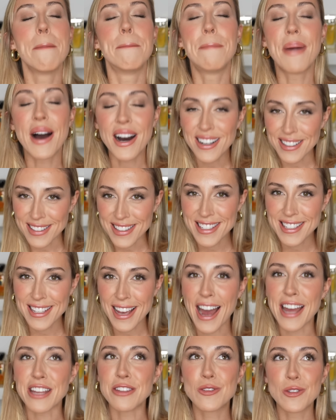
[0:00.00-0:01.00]
but
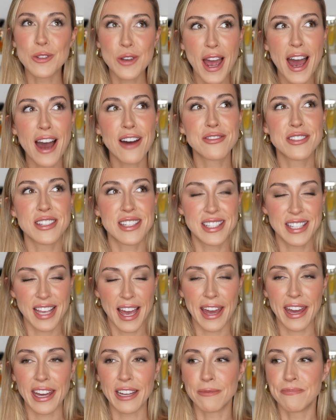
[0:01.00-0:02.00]
I do have to
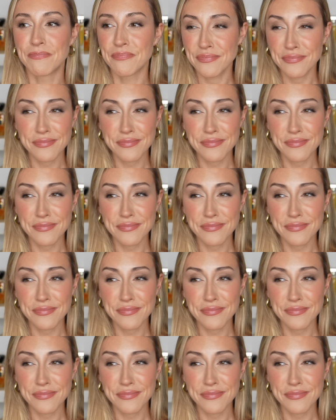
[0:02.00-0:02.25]
say